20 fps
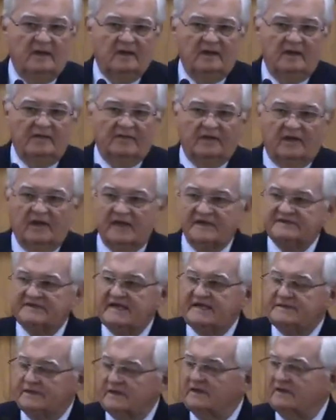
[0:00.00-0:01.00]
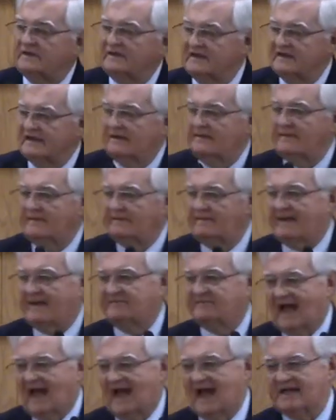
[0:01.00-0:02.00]
Thus he took them and
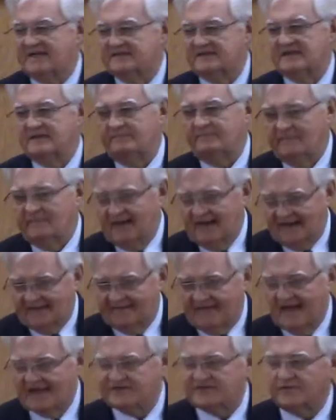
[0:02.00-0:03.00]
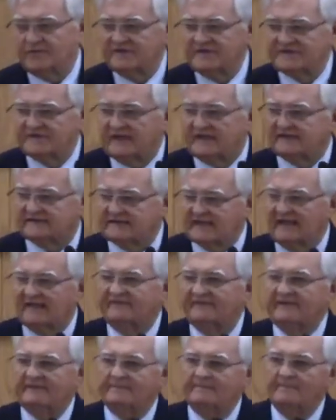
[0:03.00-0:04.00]
baptized them, and that's the result
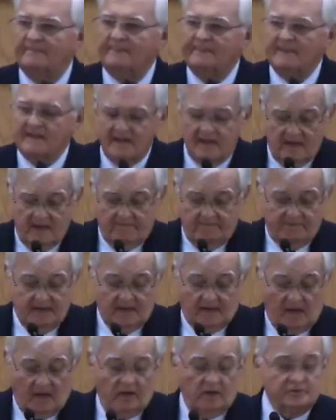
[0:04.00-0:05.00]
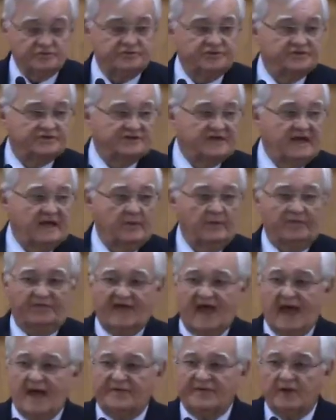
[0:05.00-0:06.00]
of it. Because you see,
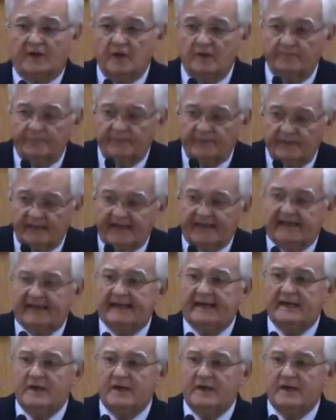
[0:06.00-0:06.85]
without the completed